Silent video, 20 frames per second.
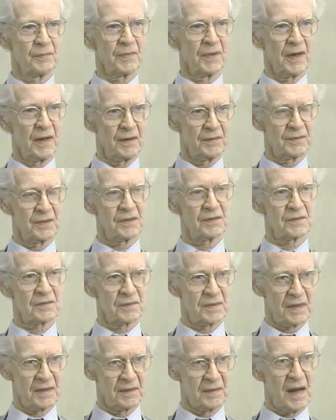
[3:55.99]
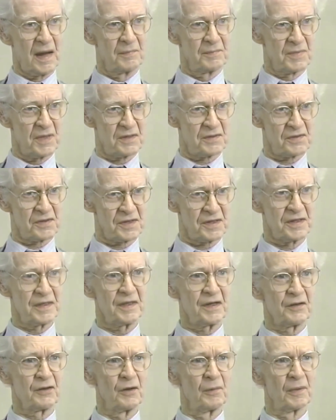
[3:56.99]
I just, uh, I'm just
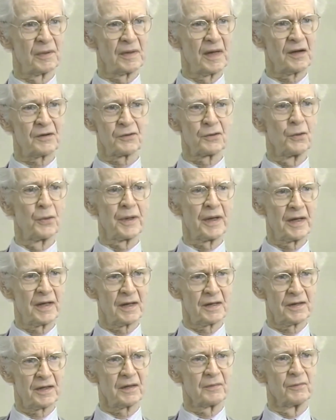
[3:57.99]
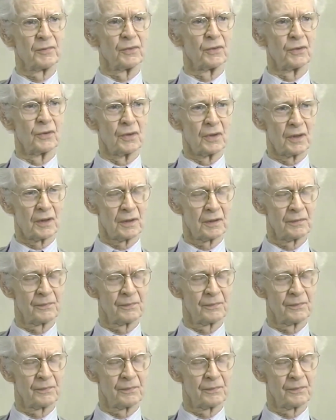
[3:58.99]
seeing you but not doing anything more.